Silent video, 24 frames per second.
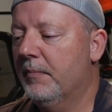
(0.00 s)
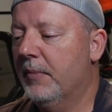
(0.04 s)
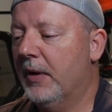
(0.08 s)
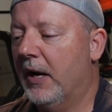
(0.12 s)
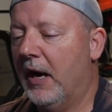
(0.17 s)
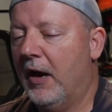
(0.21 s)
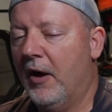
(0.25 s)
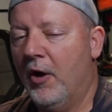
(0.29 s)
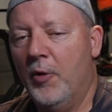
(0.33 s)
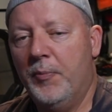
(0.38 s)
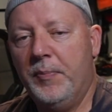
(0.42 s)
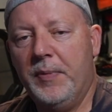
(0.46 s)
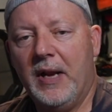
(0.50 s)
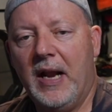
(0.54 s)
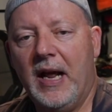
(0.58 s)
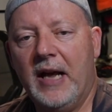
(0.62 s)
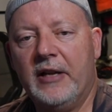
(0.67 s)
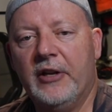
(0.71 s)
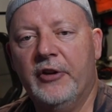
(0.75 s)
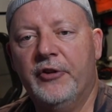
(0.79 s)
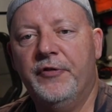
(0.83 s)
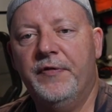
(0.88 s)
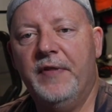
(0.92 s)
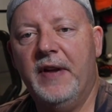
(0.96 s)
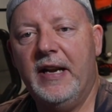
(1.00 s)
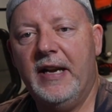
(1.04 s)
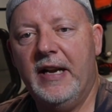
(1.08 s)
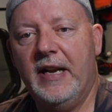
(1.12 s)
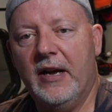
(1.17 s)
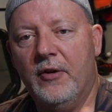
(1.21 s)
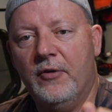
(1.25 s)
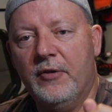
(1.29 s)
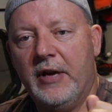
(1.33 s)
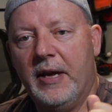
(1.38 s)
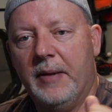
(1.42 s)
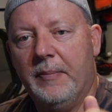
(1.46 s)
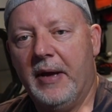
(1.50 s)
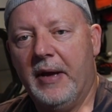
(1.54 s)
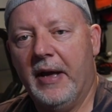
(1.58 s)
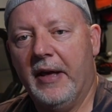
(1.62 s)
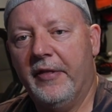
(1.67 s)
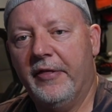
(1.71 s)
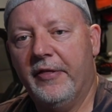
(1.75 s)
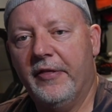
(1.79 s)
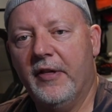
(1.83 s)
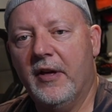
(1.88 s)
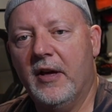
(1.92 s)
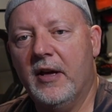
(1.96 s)
But I hope you like this video. Give me
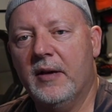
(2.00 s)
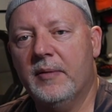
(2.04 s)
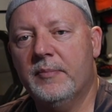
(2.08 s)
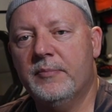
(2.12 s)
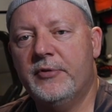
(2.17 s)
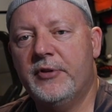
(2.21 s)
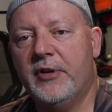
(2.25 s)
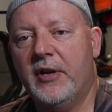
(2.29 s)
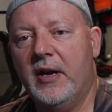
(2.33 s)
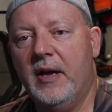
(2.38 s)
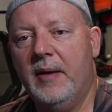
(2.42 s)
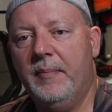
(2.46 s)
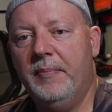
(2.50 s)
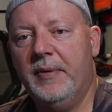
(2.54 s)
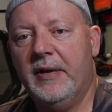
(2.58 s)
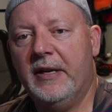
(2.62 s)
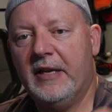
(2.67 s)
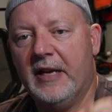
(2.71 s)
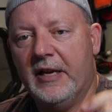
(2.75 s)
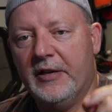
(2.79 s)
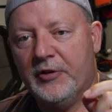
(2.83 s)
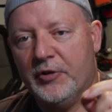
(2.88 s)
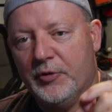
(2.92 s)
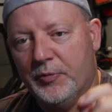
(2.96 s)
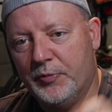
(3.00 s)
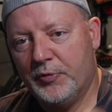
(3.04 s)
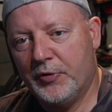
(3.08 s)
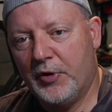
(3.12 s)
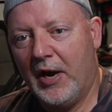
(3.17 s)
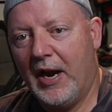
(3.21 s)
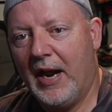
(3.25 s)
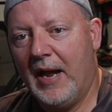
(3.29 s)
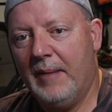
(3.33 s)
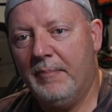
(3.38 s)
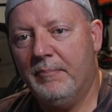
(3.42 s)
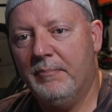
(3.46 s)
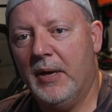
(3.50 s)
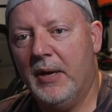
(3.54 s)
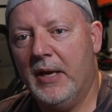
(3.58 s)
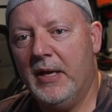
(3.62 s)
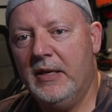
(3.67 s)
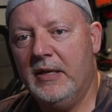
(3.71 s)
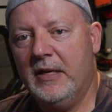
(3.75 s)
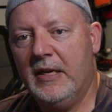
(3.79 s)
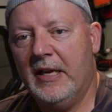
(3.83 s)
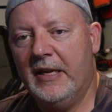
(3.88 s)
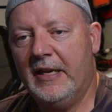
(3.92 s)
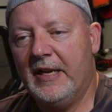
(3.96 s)
a thumbs up, hit that subscribe
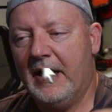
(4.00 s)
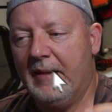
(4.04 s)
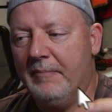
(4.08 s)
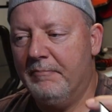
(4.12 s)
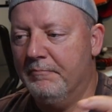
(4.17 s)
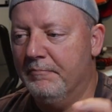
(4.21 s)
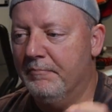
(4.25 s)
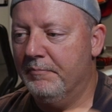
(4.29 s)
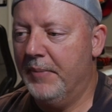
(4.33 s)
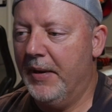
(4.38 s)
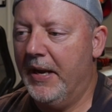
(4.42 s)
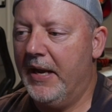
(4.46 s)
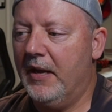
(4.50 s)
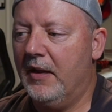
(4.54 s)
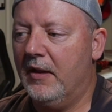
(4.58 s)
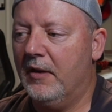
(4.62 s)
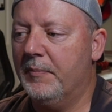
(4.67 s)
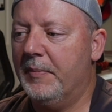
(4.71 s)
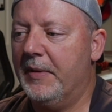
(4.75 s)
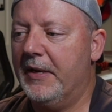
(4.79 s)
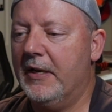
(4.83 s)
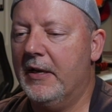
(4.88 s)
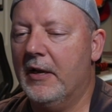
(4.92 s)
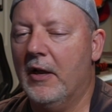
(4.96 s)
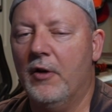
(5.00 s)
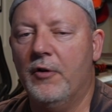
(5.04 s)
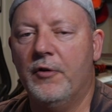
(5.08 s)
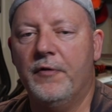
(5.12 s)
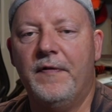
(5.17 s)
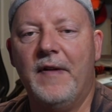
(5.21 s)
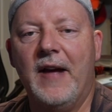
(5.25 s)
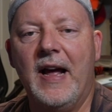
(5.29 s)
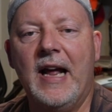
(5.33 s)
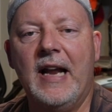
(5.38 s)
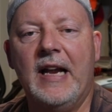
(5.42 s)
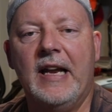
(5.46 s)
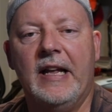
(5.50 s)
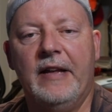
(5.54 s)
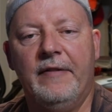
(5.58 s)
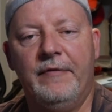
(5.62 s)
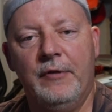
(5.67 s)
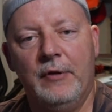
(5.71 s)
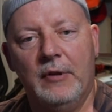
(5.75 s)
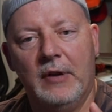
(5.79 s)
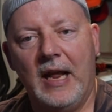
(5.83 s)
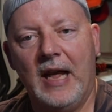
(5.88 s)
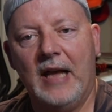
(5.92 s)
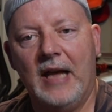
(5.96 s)
button, hit that bell to be notified
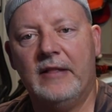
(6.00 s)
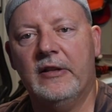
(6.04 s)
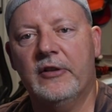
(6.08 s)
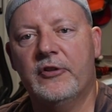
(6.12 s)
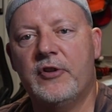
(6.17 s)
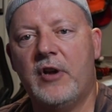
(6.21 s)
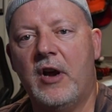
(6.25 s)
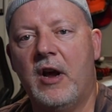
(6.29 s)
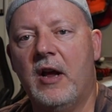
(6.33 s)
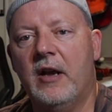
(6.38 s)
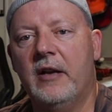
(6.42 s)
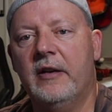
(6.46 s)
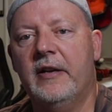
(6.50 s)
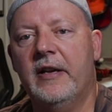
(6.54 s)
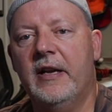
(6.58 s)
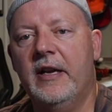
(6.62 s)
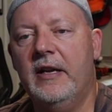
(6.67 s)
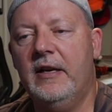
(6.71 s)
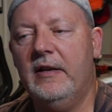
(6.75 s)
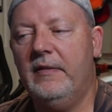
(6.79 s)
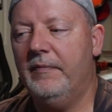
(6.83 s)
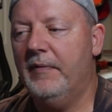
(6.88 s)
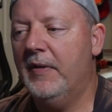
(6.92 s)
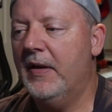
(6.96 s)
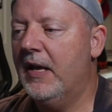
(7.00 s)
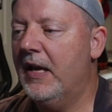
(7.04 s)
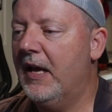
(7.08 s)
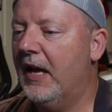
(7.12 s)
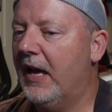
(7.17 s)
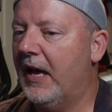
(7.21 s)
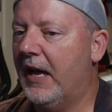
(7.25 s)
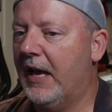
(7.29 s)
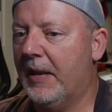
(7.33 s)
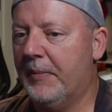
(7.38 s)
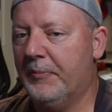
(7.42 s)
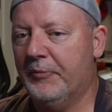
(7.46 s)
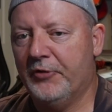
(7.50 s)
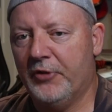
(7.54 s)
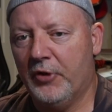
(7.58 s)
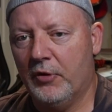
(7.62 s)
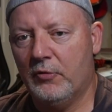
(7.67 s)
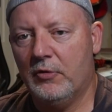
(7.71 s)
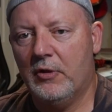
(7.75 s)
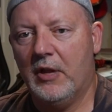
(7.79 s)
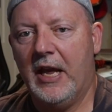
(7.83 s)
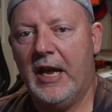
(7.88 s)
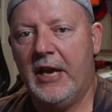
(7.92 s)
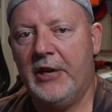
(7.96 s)
if you like this content. I am
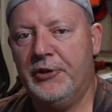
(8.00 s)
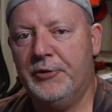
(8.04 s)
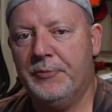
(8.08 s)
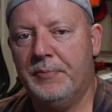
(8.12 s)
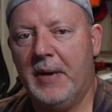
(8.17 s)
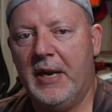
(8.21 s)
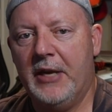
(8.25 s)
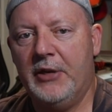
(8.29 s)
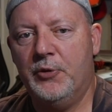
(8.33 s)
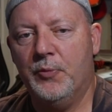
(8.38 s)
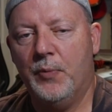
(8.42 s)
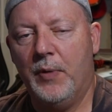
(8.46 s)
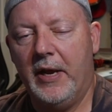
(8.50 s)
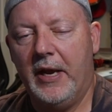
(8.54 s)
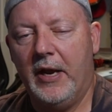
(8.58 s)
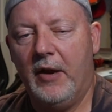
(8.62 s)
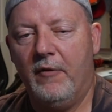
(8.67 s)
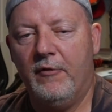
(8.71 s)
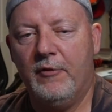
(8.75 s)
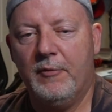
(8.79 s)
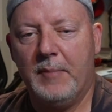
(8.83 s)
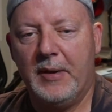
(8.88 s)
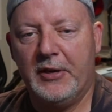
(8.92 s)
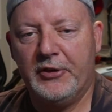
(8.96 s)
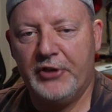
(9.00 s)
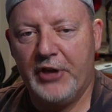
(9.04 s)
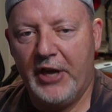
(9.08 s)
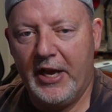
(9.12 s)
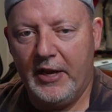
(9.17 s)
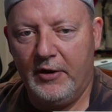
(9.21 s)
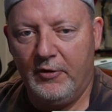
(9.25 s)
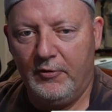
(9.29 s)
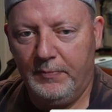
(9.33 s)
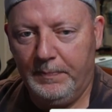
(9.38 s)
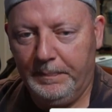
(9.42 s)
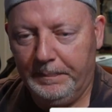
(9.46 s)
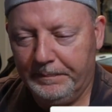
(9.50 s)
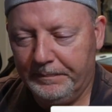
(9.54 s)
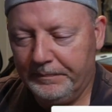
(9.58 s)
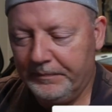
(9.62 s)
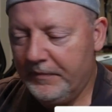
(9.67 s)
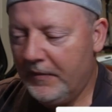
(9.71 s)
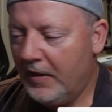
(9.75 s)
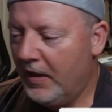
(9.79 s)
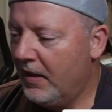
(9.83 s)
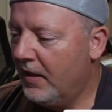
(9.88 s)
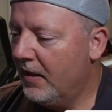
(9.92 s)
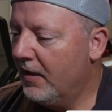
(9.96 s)
so glad you made your way over to my channel.
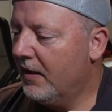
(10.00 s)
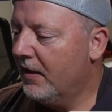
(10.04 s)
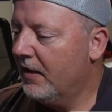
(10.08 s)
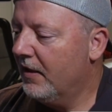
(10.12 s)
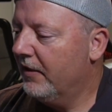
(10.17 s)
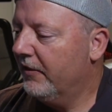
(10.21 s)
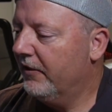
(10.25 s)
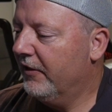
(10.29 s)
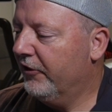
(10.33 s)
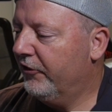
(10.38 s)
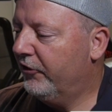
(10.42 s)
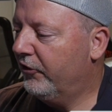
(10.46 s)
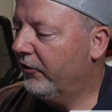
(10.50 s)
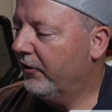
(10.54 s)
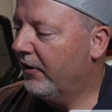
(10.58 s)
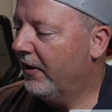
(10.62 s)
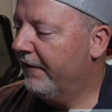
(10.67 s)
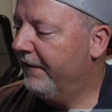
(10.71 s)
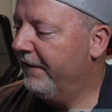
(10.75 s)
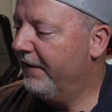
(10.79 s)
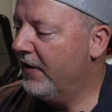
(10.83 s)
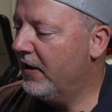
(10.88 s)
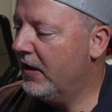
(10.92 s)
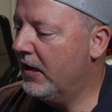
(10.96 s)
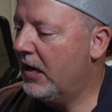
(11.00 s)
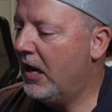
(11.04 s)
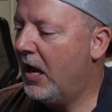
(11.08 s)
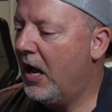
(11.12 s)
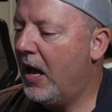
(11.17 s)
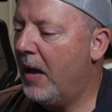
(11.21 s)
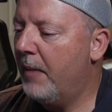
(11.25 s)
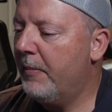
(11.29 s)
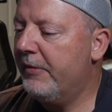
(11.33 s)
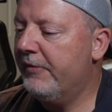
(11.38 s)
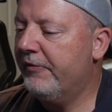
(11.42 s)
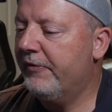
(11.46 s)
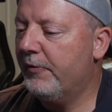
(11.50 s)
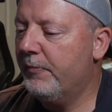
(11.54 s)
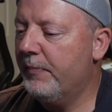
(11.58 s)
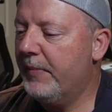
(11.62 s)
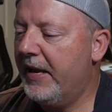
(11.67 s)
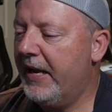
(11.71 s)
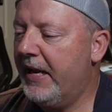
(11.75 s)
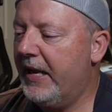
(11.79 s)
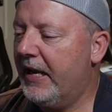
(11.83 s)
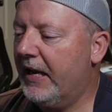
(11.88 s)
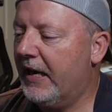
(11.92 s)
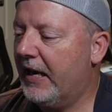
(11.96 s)
This is a fun hobby for
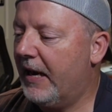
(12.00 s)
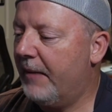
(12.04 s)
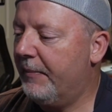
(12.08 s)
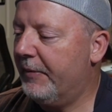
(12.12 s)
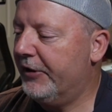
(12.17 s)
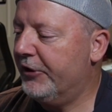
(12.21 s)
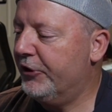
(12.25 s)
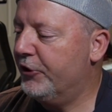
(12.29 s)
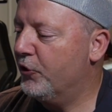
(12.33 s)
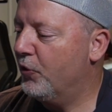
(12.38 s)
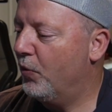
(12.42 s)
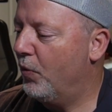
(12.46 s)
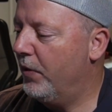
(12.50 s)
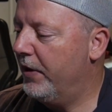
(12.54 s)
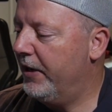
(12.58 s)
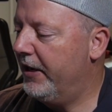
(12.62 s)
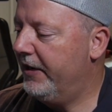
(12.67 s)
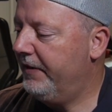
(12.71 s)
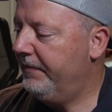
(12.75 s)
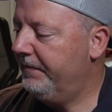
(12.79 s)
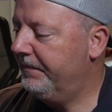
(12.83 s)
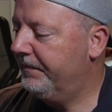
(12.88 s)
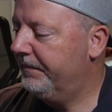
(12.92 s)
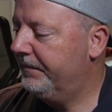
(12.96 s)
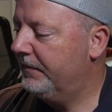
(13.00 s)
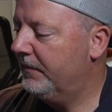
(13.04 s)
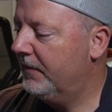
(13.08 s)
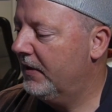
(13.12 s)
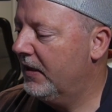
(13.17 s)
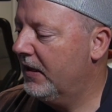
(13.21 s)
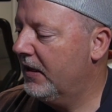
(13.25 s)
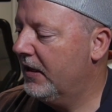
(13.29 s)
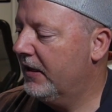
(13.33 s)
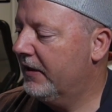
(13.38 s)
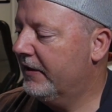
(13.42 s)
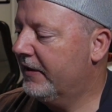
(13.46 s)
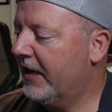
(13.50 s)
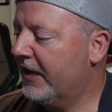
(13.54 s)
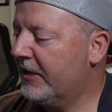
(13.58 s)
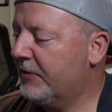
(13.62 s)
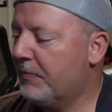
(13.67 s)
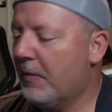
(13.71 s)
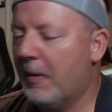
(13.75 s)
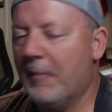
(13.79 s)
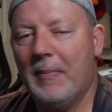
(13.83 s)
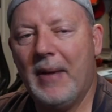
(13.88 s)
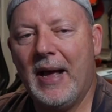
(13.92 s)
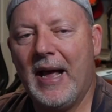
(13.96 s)
me and I'm enjoying it.
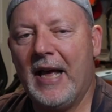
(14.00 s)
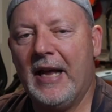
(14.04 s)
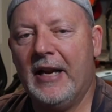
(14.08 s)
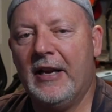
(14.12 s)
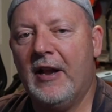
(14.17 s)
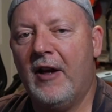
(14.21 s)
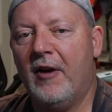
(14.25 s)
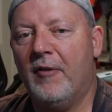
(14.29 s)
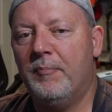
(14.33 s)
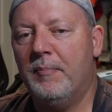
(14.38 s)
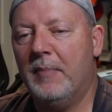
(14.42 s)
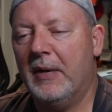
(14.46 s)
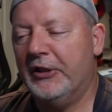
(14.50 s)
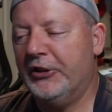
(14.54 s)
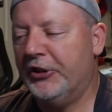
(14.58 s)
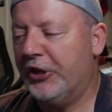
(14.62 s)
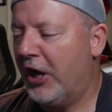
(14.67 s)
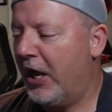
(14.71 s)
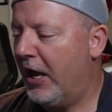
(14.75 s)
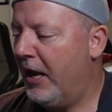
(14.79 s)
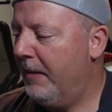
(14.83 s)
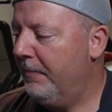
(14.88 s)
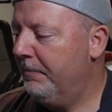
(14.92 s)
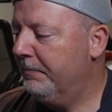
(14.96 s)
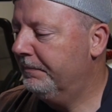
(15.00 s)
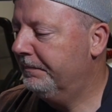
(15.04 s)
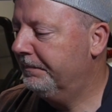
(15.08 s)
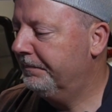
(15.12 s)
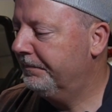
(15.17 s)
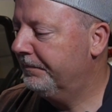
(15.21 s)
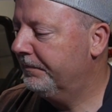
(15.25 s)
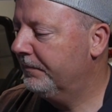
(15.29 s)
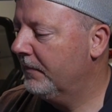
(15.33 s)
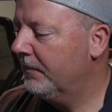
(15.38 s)
Takes my mind off my job.